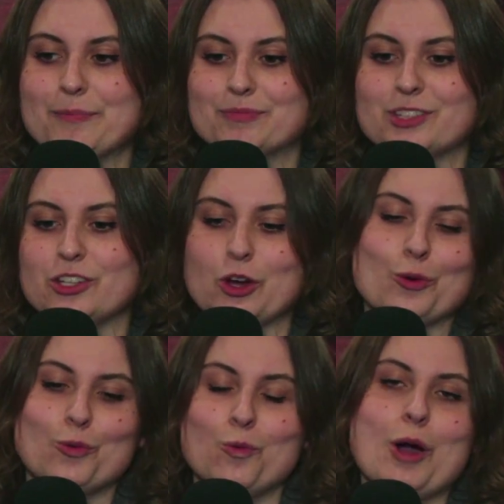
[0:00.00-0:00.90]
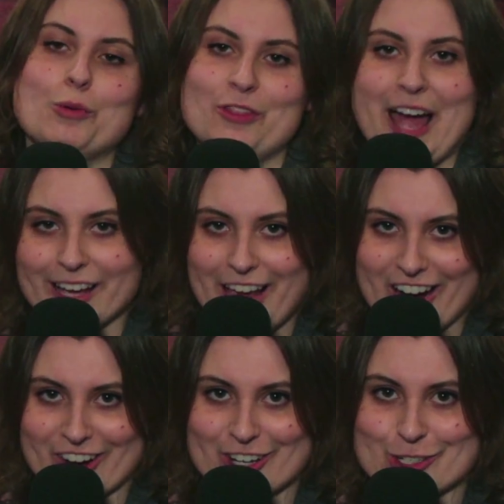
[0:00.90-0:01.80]
What would that
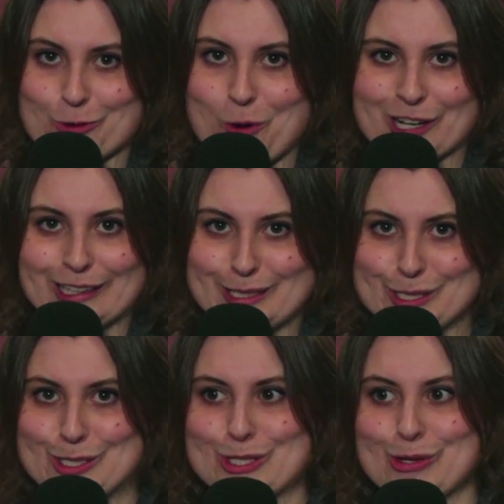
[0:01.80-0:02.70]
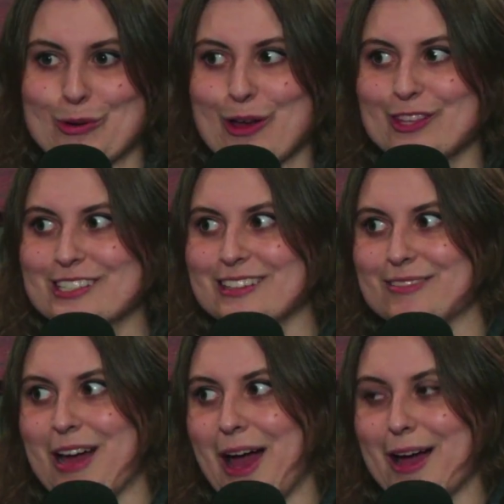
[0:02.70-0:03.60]
character want to listen to on this
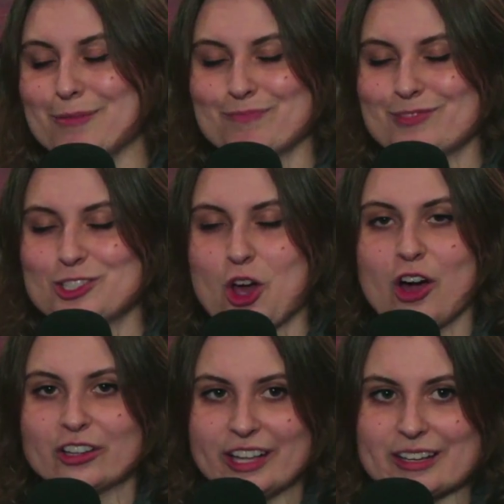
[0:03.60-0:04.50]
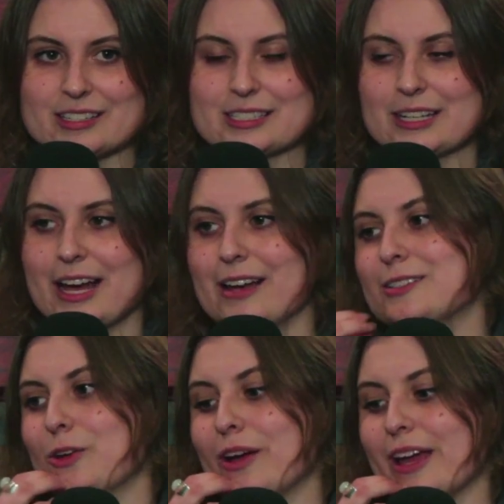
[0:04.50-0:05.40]
song list?
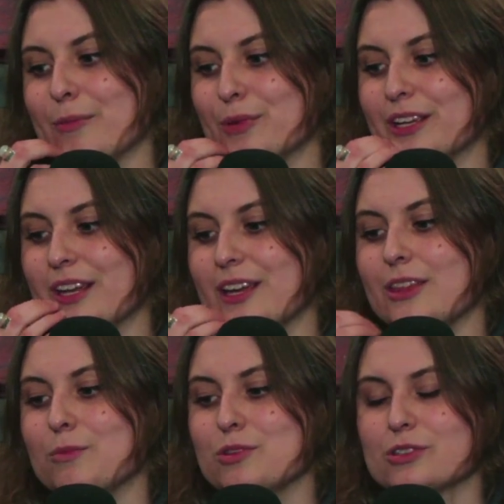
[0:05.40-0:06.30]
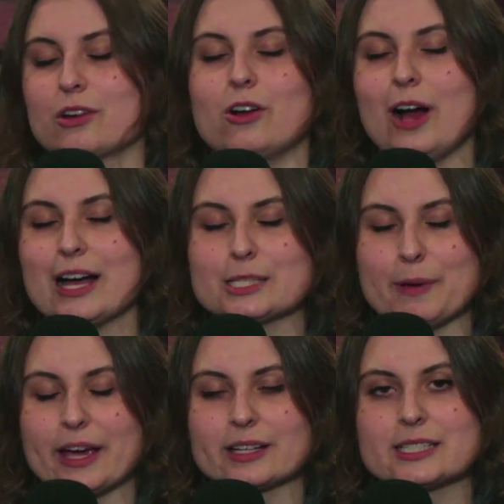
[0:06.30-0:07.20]
So again, bringing in the musical
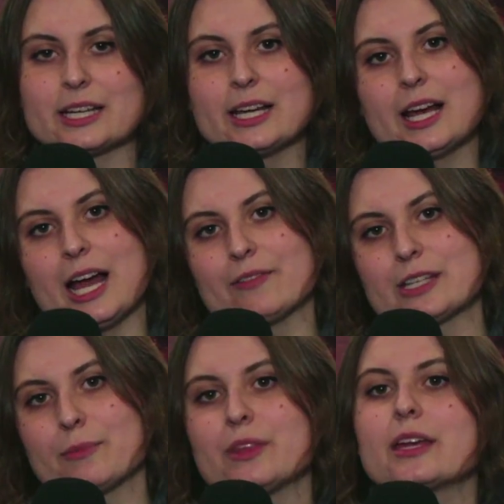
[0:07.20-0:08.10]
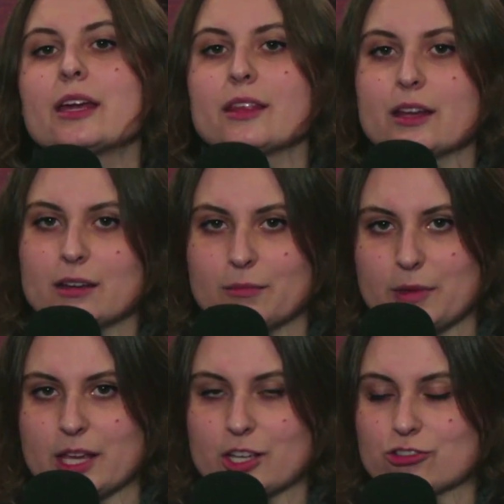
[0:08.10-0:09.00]
aspect of something and then
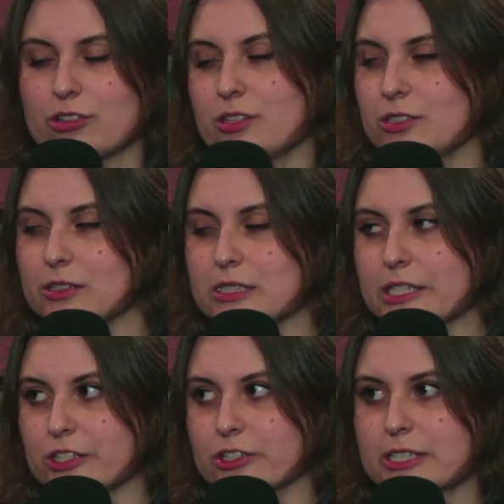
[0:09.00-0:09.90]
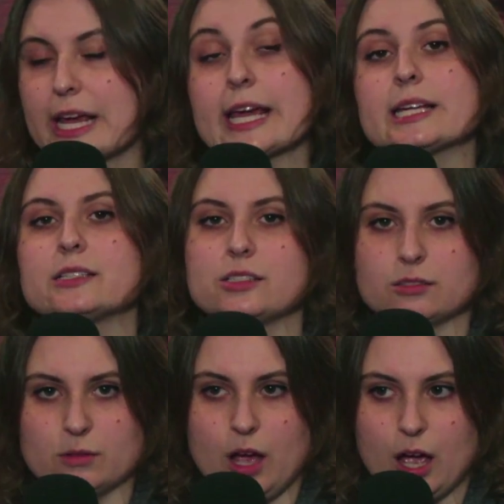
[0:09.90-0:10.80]
making sure the students understand
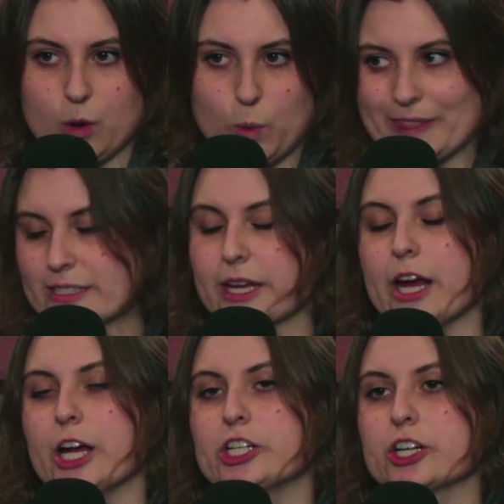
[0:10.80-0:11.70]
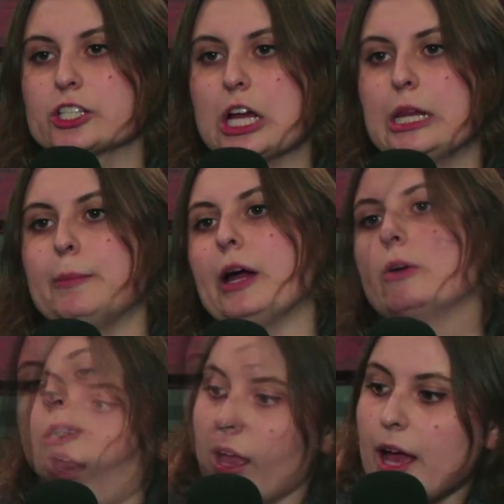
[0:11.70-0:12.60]
what this character is all
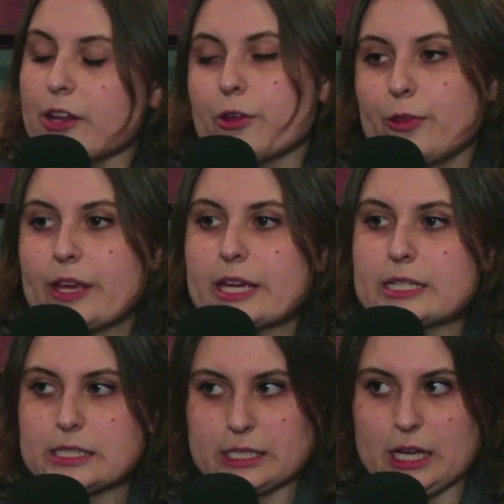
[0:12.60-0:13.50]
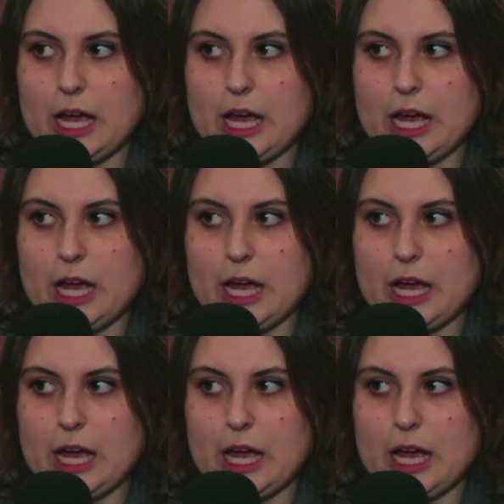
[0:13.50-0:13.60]
about. Another thing is